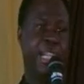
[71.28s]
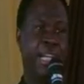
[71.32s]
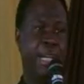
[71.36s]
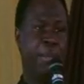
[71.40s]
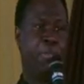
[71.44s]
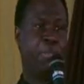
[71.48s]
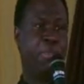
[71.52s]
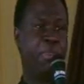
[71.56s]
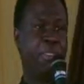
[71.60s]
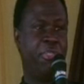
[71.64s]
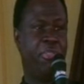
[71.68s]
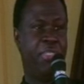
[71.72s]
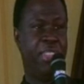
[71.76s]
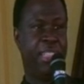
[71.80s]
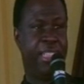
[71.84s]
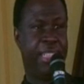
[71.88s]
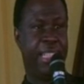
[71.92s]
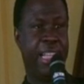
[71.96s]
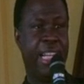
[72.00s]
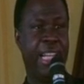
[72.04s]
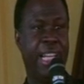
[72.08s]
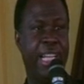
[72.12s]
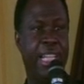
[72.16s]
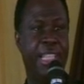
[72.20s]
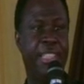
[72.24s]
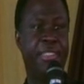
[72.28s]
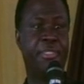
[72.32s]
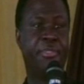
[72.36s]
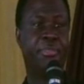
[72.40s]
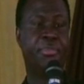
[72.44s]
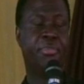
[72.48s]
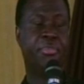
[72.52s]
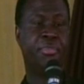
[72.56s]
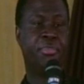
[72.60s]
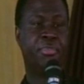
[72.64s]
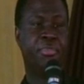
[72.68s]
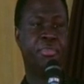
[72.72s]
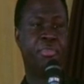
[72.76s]
Amen. I prophesy
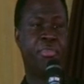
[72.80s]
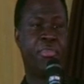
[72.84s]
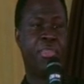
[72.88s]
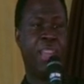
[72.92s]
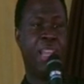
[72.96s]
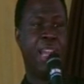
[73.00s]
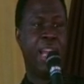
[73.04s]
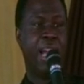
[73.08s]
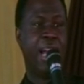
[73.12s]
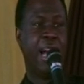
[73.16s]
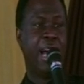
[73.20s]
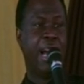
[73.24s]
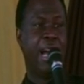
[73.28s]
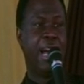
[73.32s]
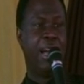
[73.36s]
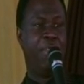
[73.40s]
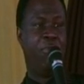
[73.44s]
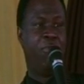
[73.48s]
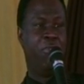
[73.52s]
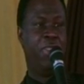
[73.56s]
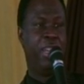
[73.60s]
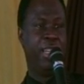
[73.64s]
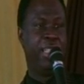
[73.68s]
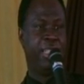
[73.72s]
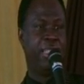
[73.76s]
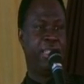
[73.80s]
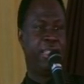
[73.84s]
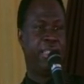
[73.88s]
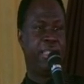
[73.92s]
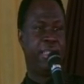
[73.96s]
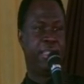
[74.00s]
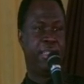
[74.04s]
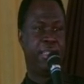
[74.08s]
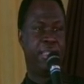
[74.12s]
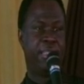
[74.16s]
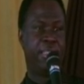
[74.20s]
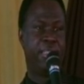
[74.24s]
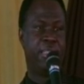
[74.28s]

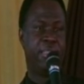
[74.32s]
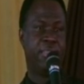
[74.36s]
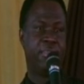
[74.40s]
harvest